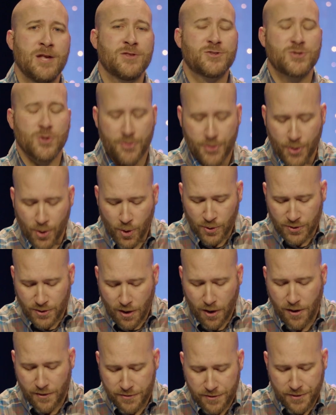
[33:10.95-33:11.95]
So those
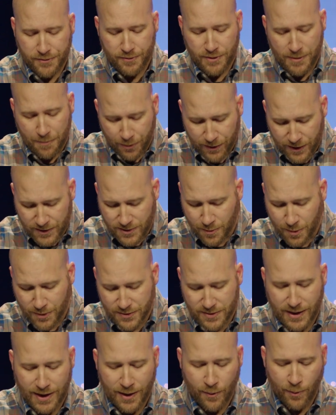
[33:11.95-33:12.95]
are the three
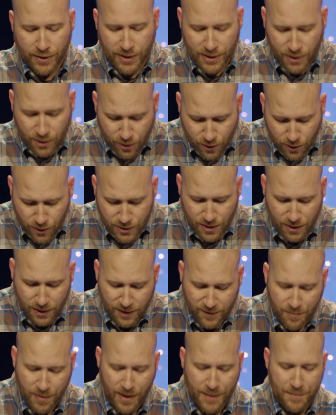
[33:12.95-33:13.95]
principles that I want to encourage you to
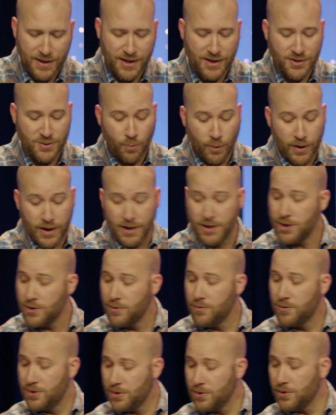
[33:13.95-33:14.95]
live by, because when
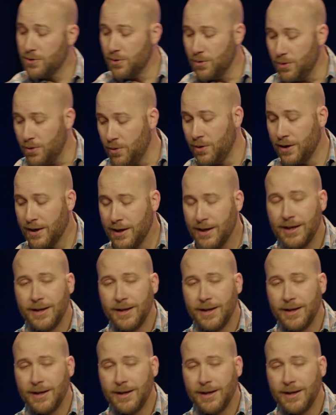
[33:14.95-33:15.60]
you do,